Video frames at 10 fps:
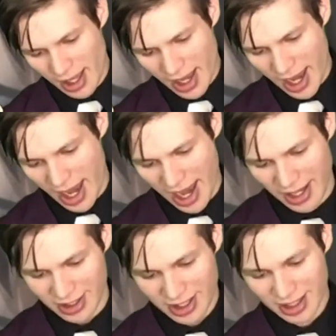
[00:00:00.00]
And the
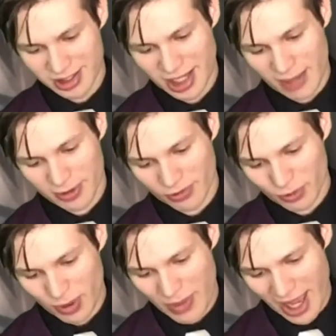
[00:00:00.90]
next chapter will be
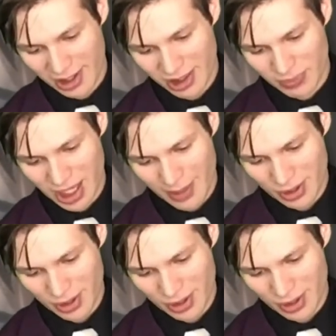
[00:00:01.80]
back September